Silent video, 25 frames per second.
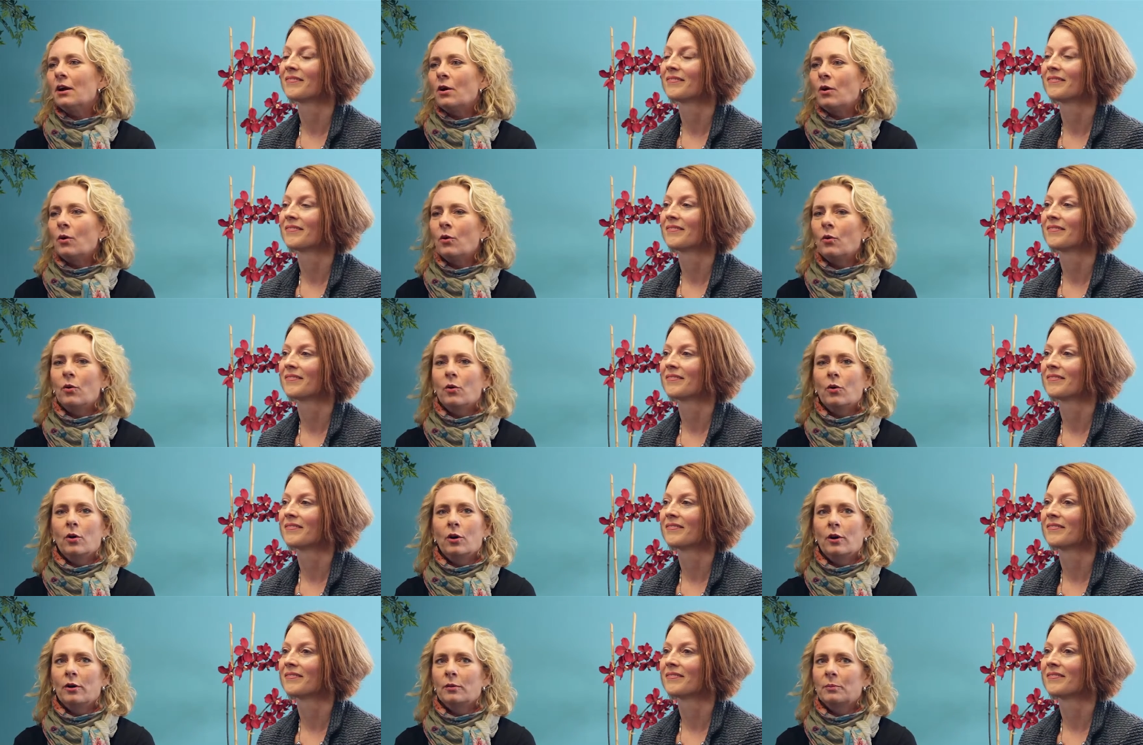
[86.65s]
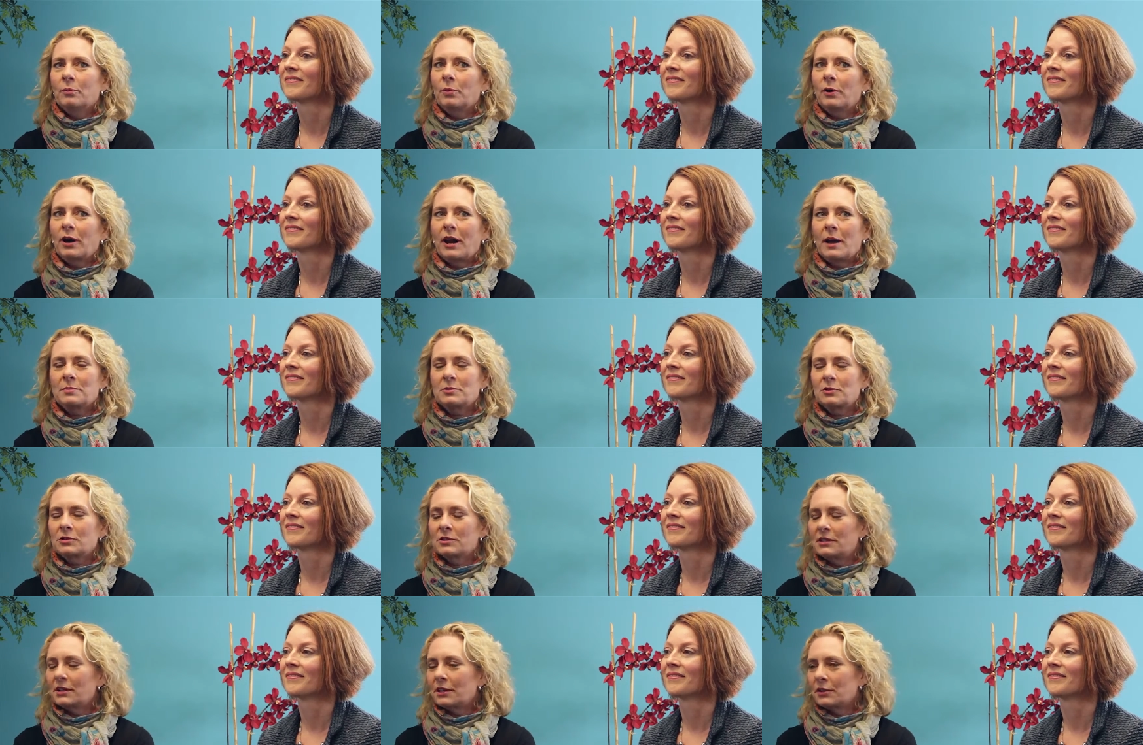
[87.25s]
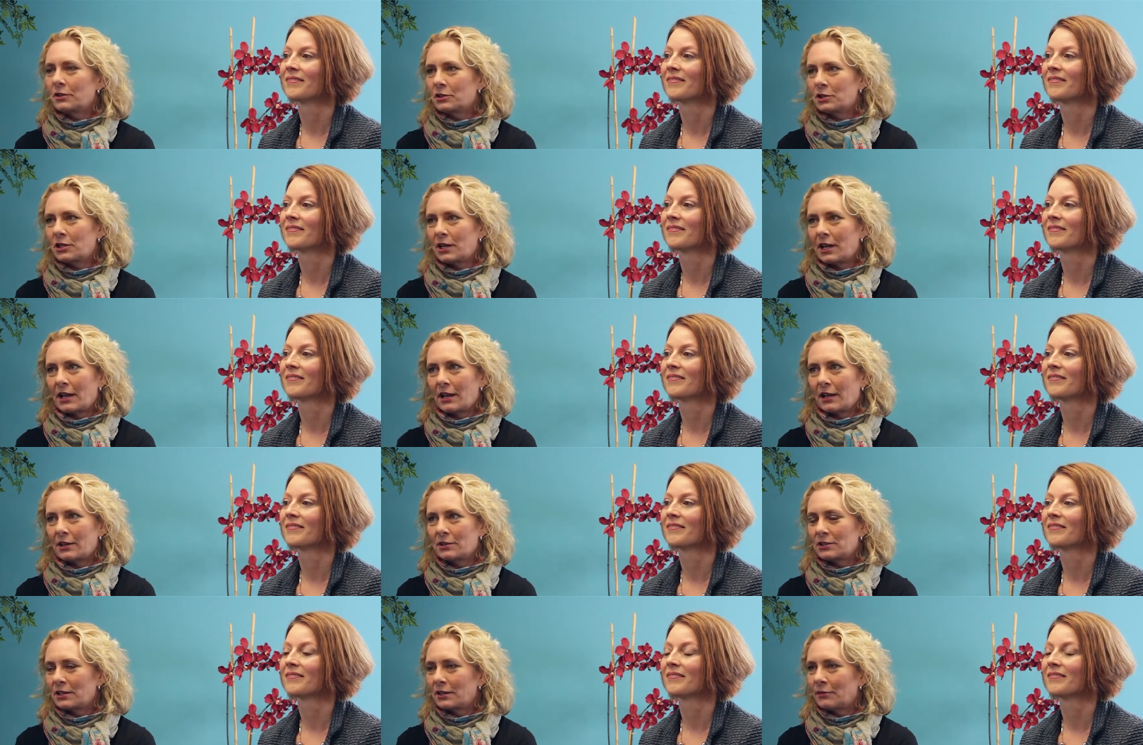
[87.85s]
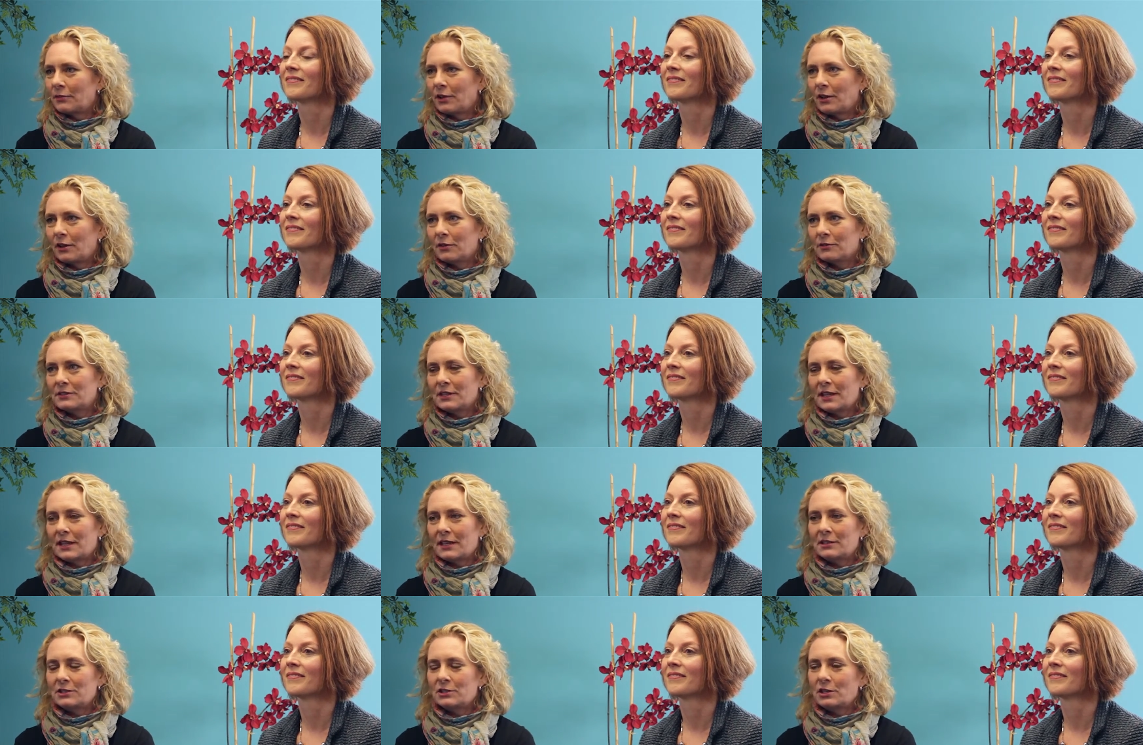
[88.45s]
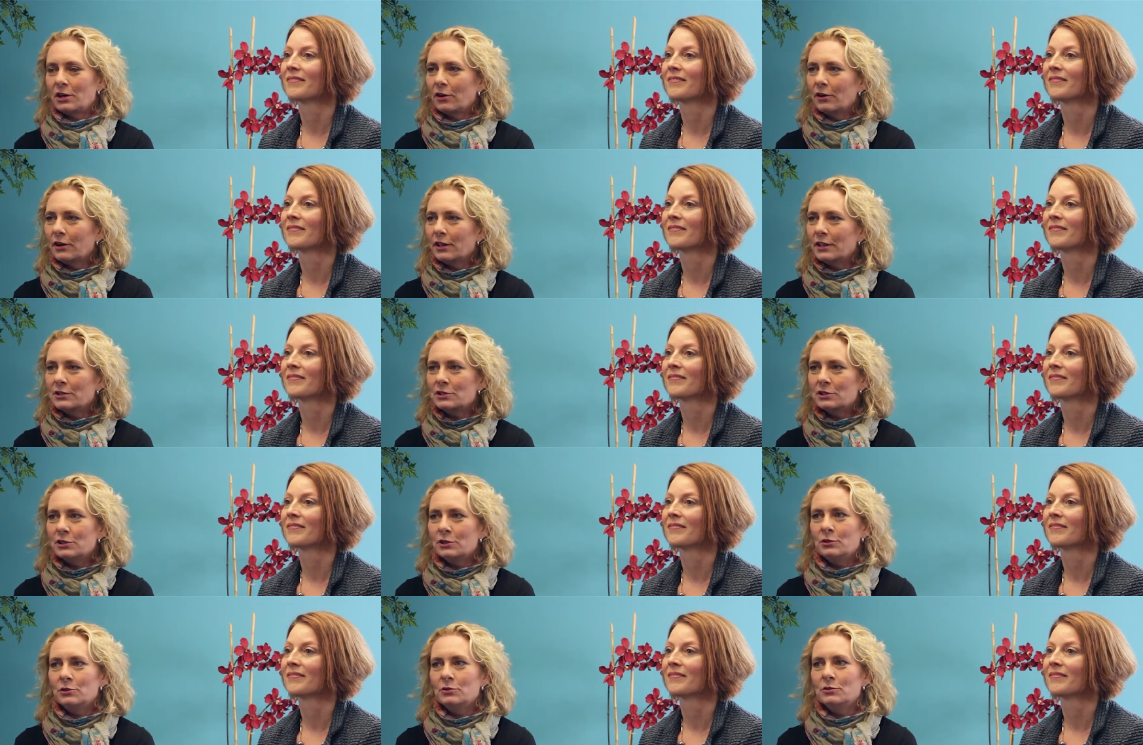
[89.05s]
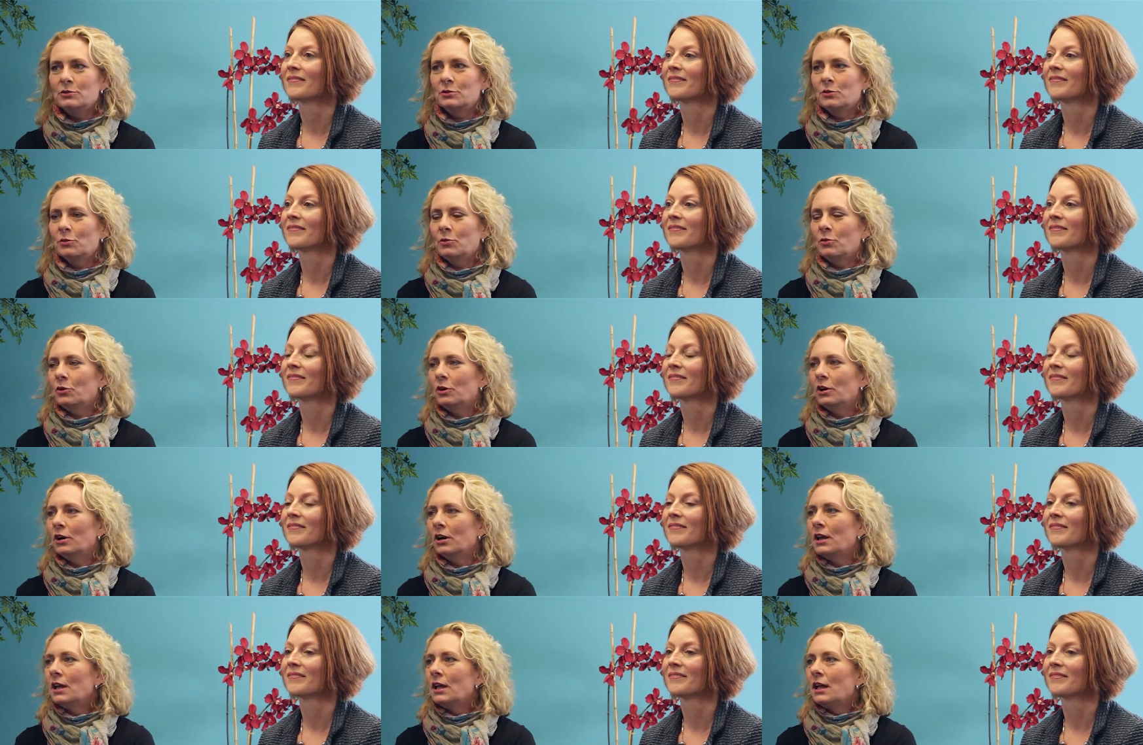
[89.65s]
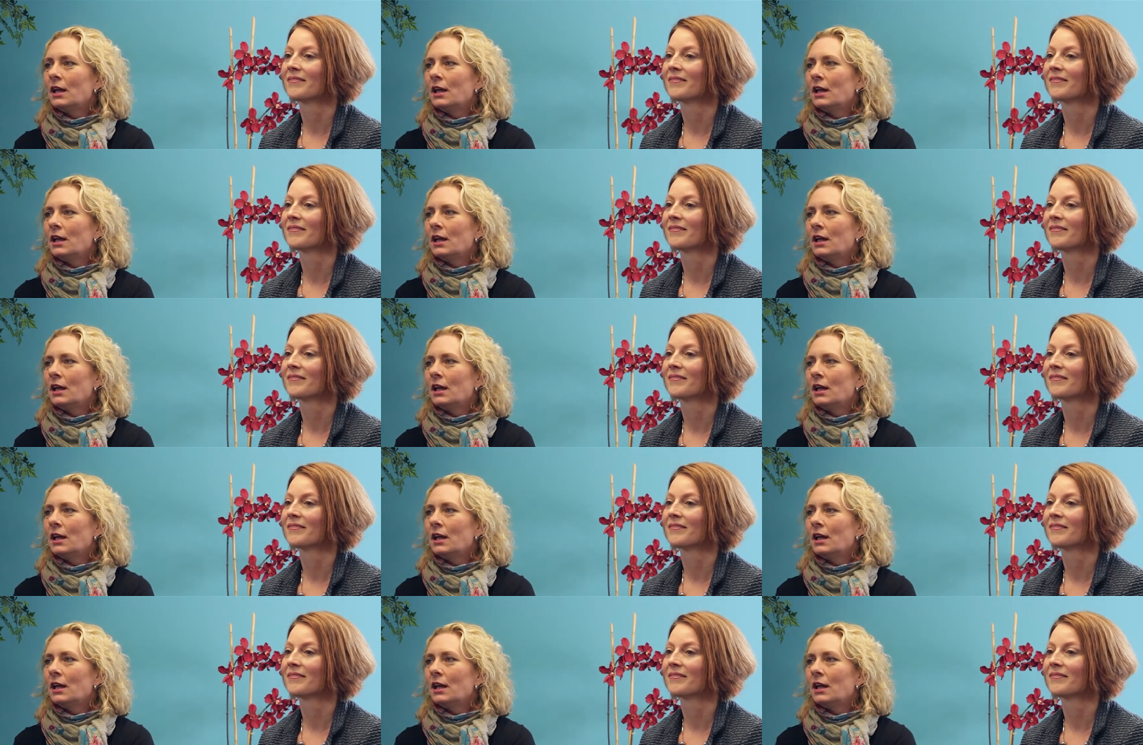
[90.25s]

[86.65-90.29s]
Speaker 1: or perhaps there's another challenge that involves HR issues or